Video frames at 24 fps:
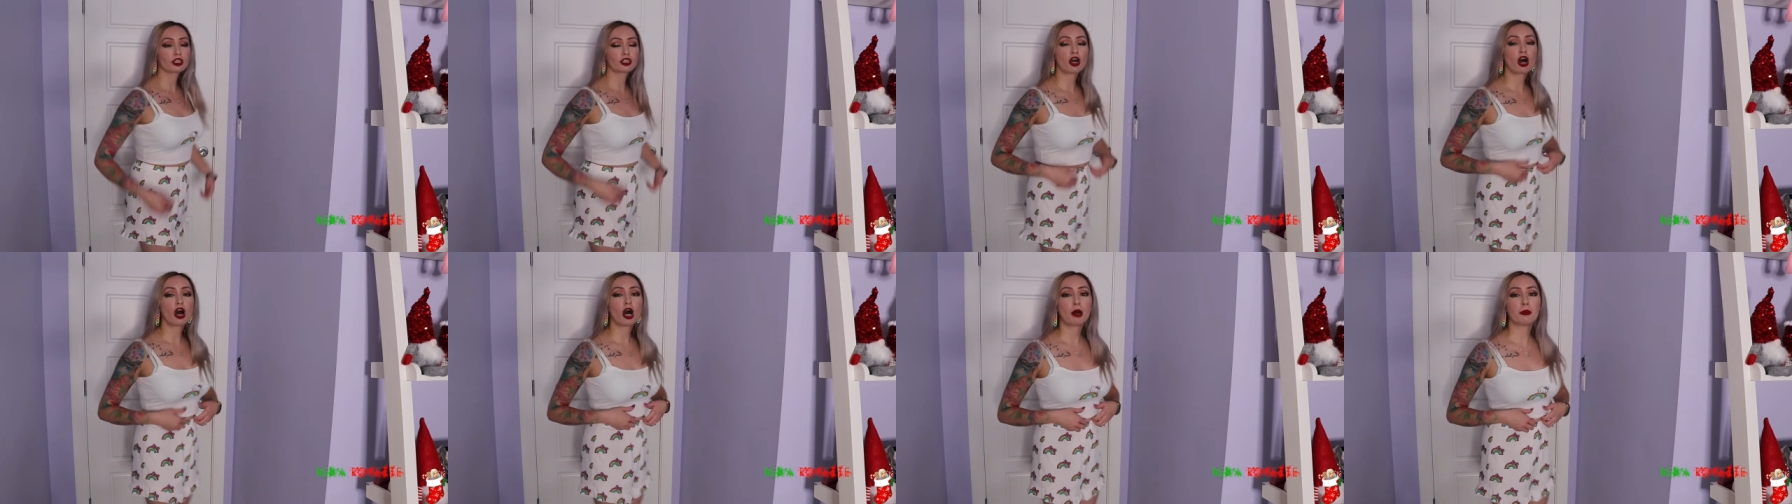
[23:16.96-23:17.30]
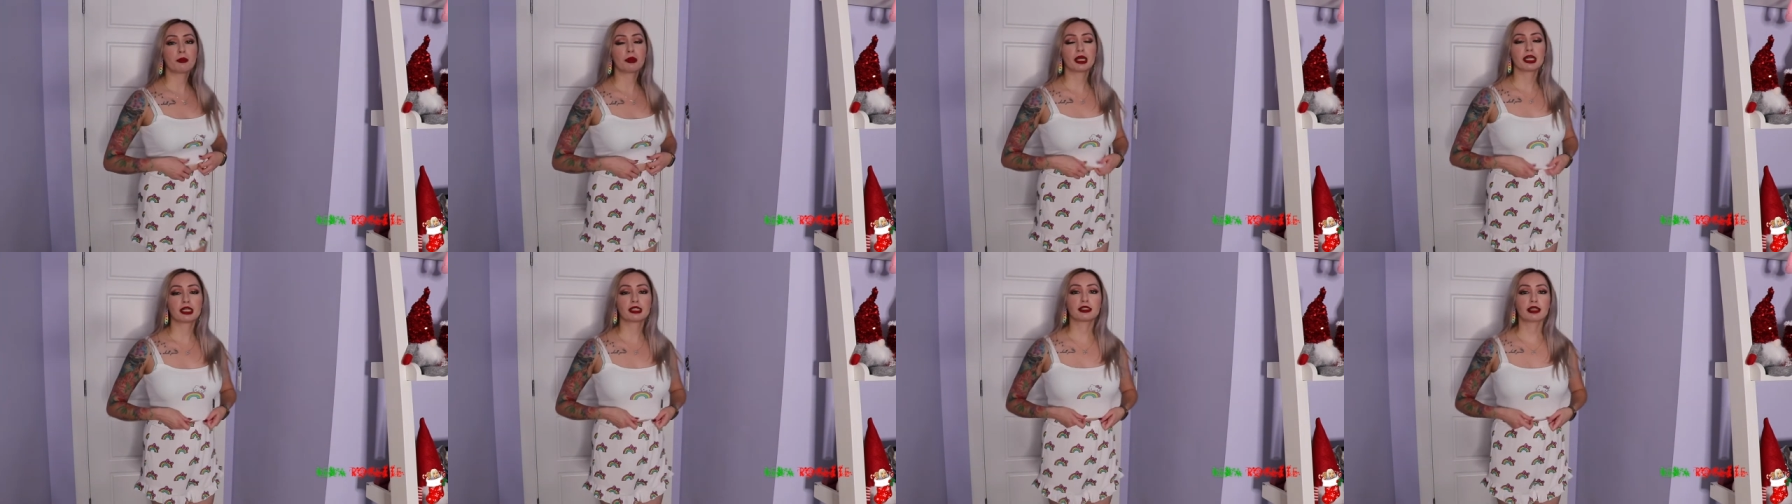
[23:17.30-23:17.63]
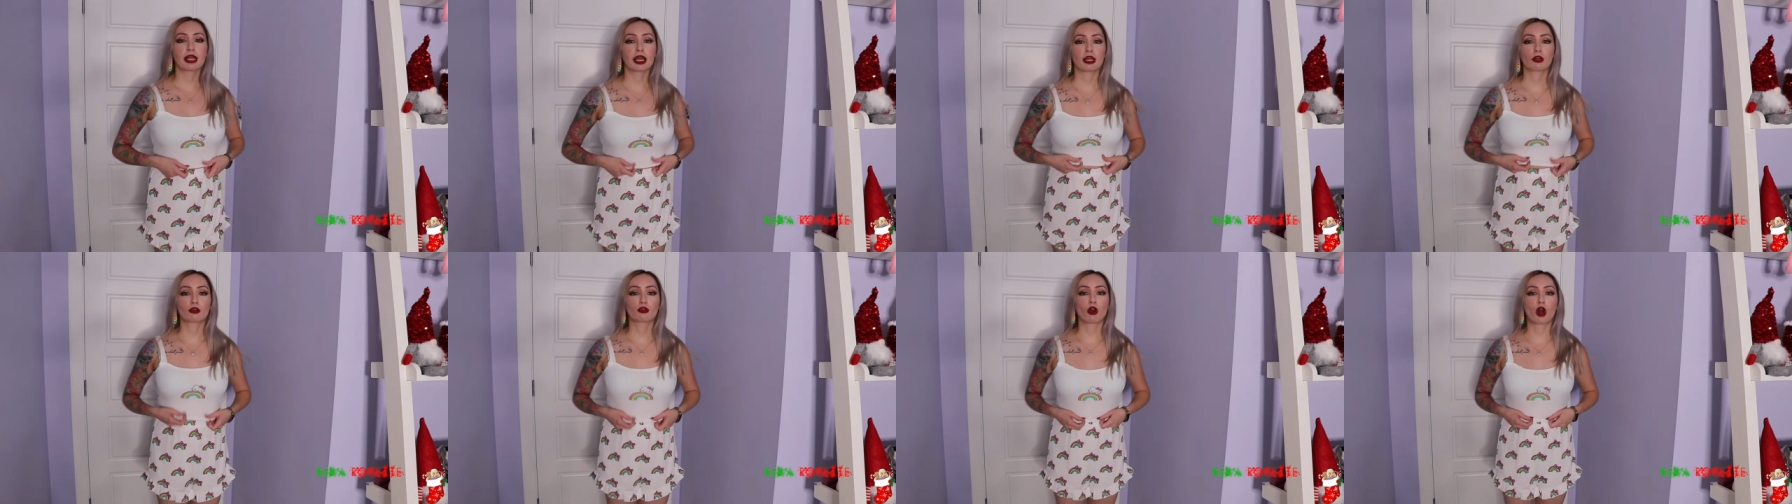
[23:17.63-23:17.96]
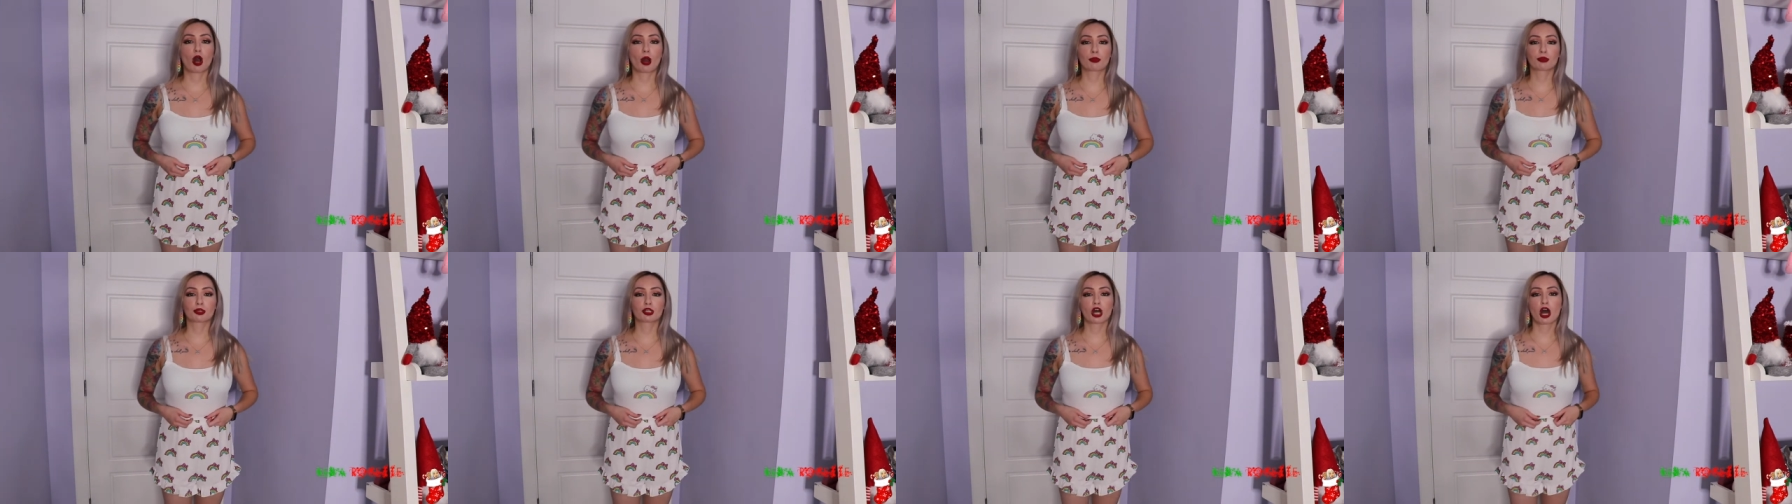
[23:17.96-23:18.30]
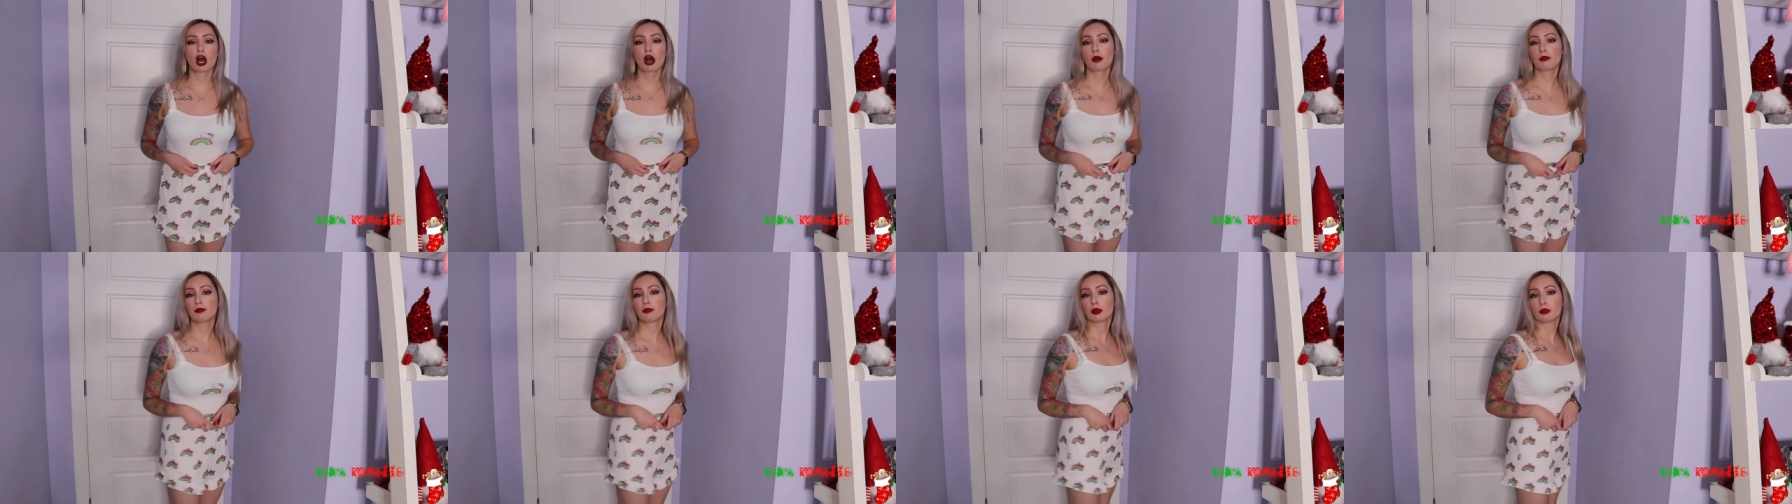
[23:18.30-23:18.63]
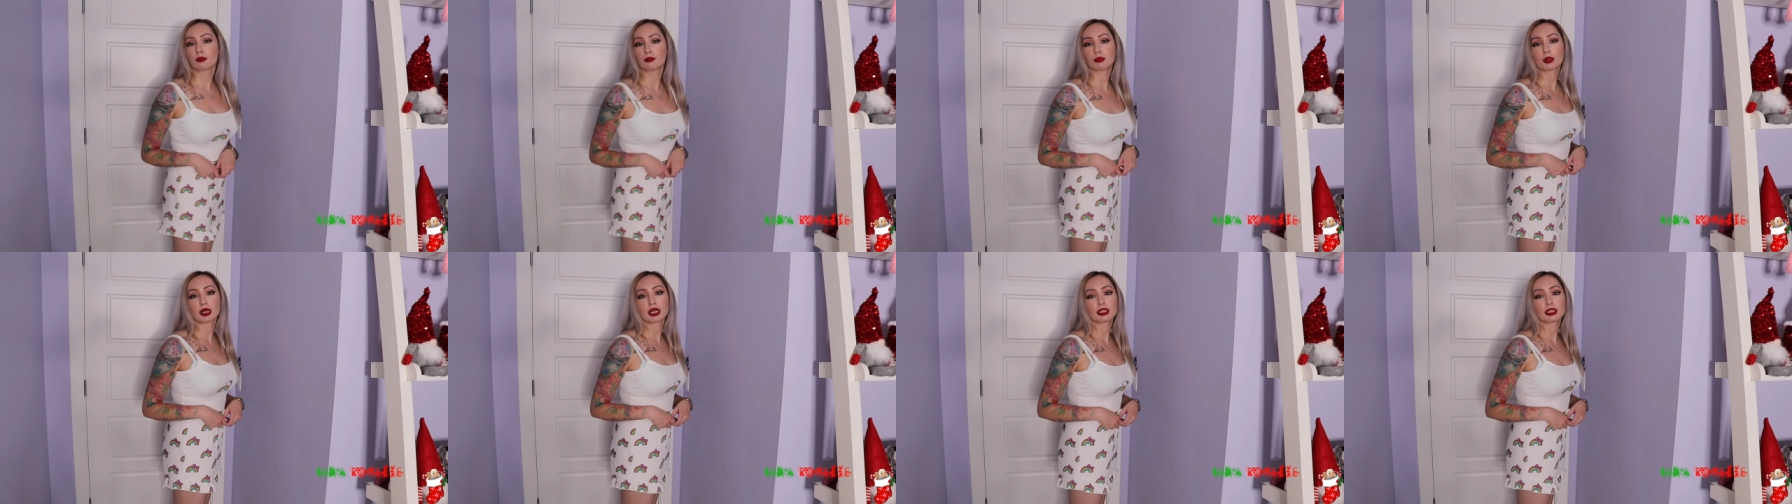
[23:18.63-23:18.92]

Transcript: the top is a crop top, but,